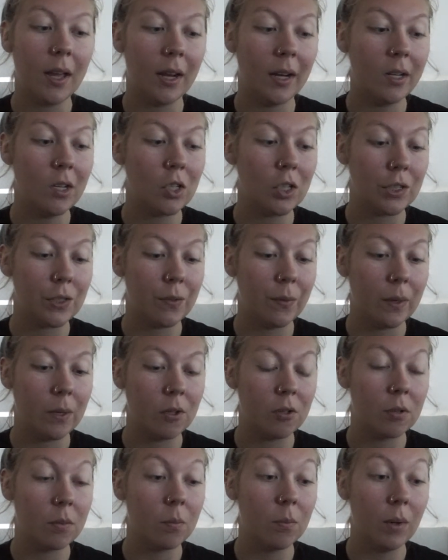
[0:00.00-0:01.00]
And I just
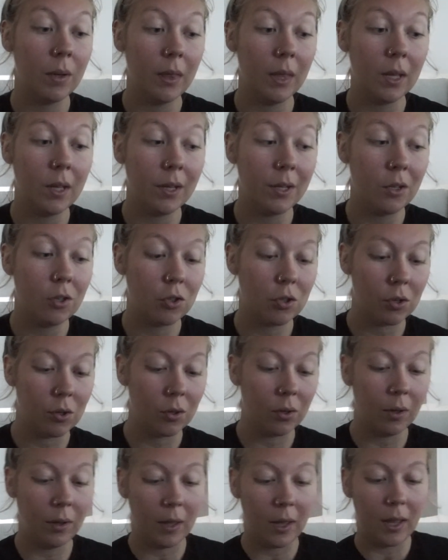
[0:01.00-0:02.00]
finished some really good
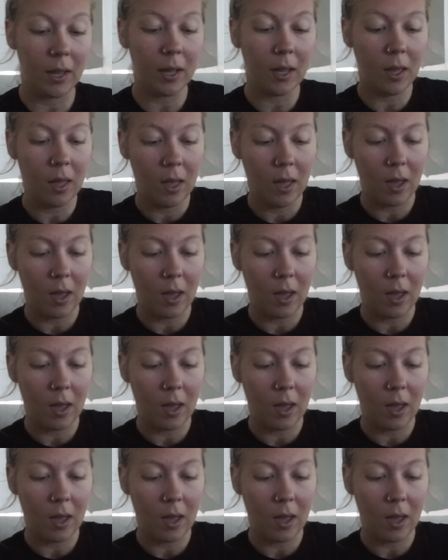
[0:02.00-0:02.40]
journaling,